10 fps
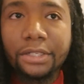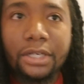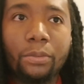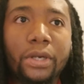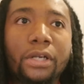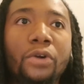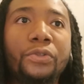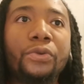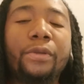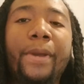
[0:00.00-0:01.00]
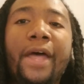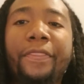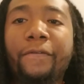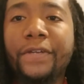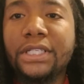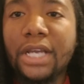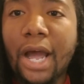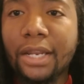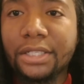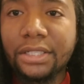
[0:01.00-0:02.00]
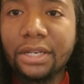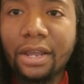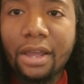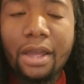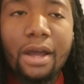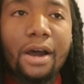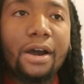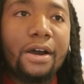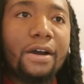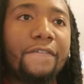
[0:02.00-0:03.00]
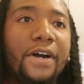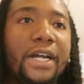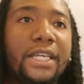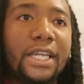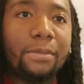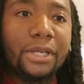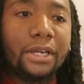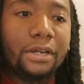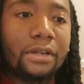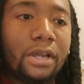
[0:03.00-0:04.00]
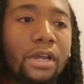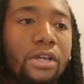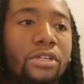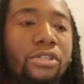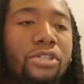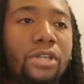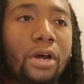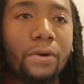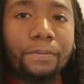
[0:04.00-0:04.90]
And I want to go through the pathophysiology of anemia. So,